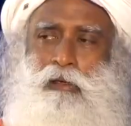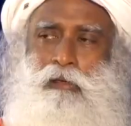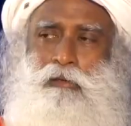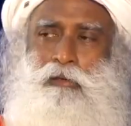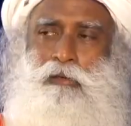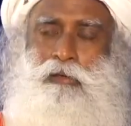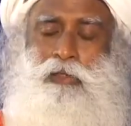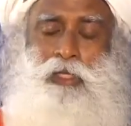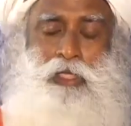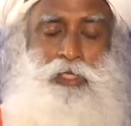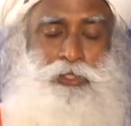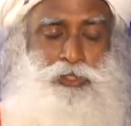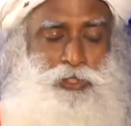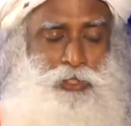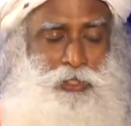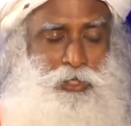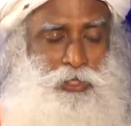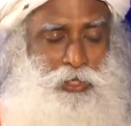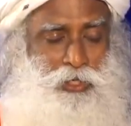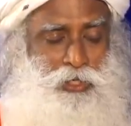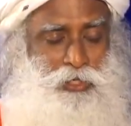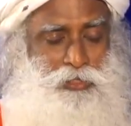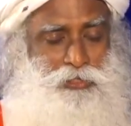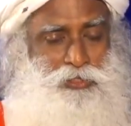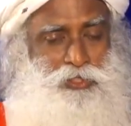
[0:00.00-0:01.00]
The nature
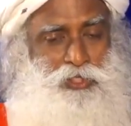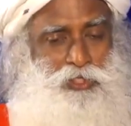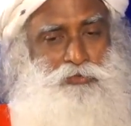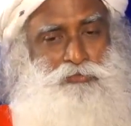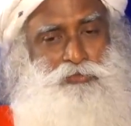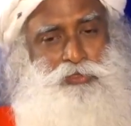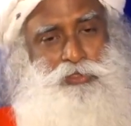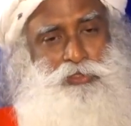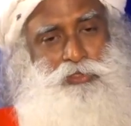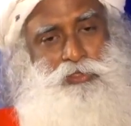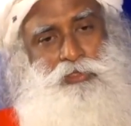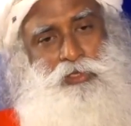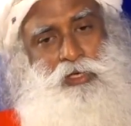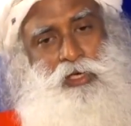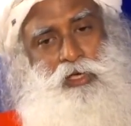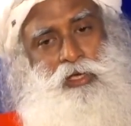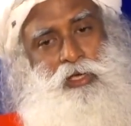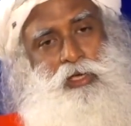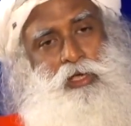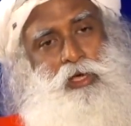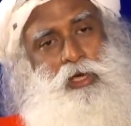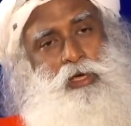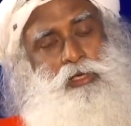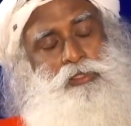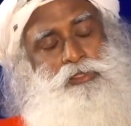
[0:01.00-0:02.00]
has given a
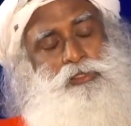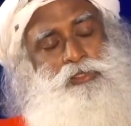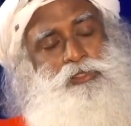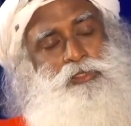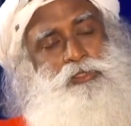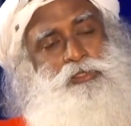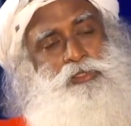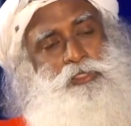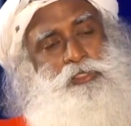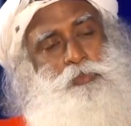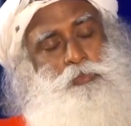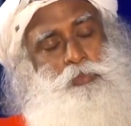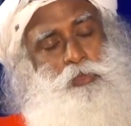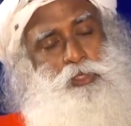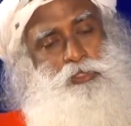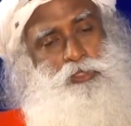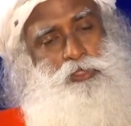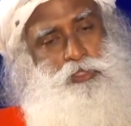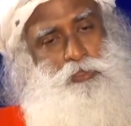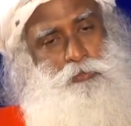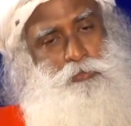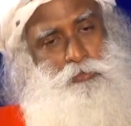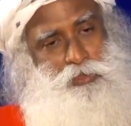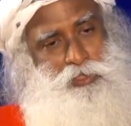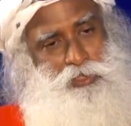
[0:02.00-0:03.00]
larger
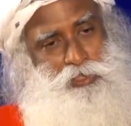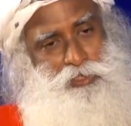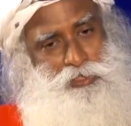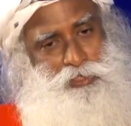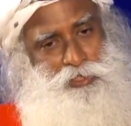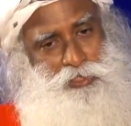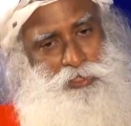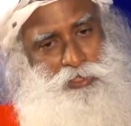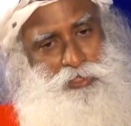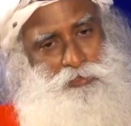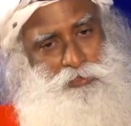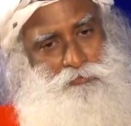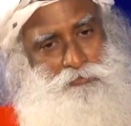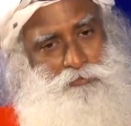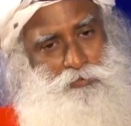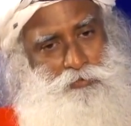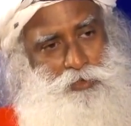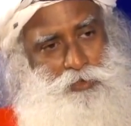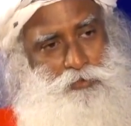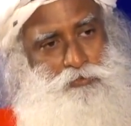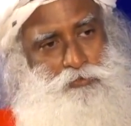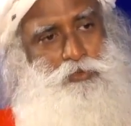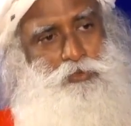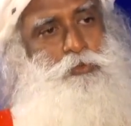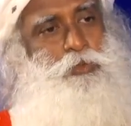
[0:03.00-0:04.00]
responsibility for
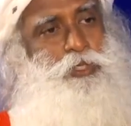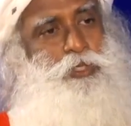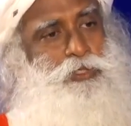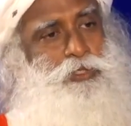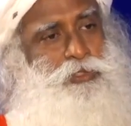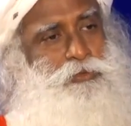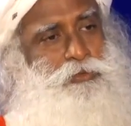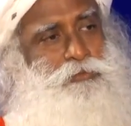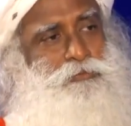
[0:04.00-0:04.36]
the woman